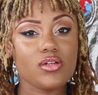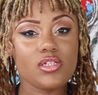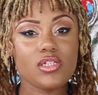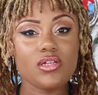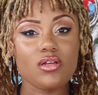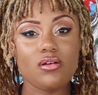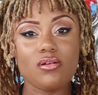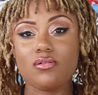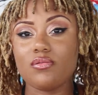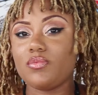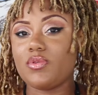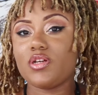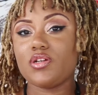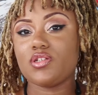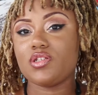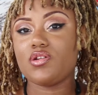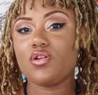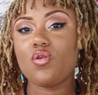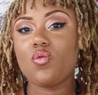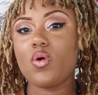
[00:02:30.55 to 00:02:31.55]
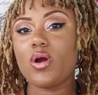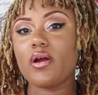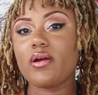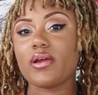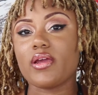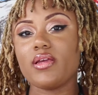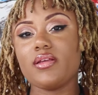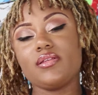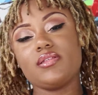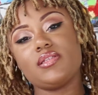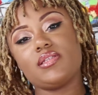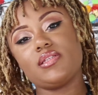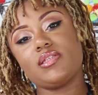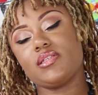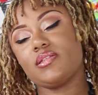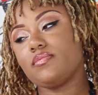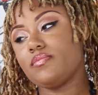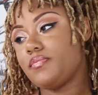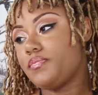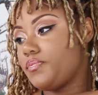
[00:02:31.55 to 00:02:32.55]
so there's no worries.